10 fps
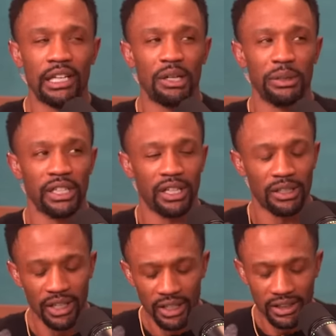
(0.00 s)
There we go.
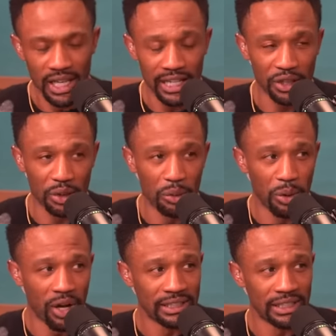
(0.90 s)
Thank you,
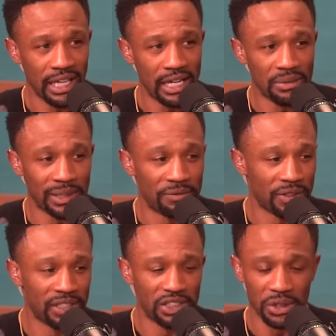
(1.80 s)
Wosny Lambre,
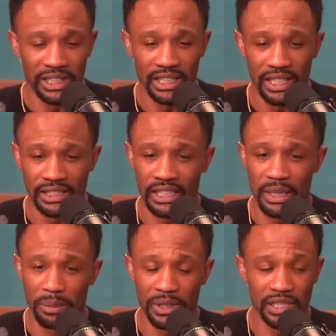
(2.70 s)
for joining us, and
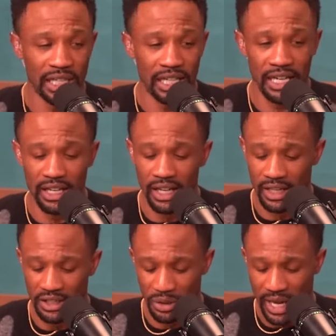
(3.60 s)
I appreciate
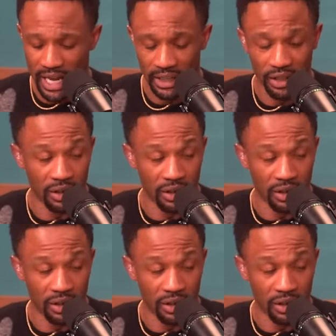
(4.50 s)
uh, you hanging